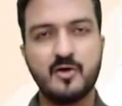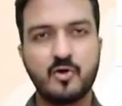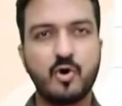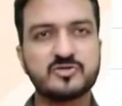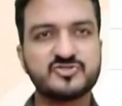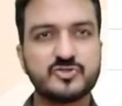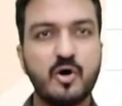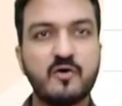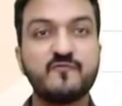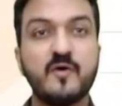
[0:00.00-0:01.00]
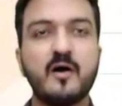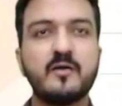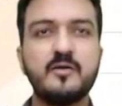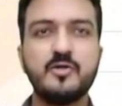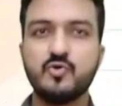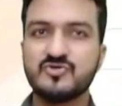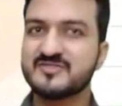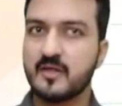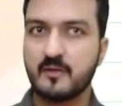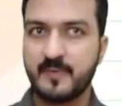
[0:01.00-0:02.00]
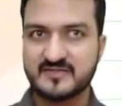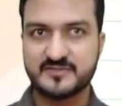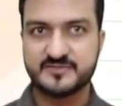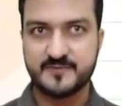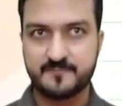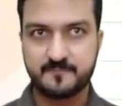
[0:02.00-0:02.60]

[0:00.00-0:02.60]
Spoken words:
cost of unused capacity.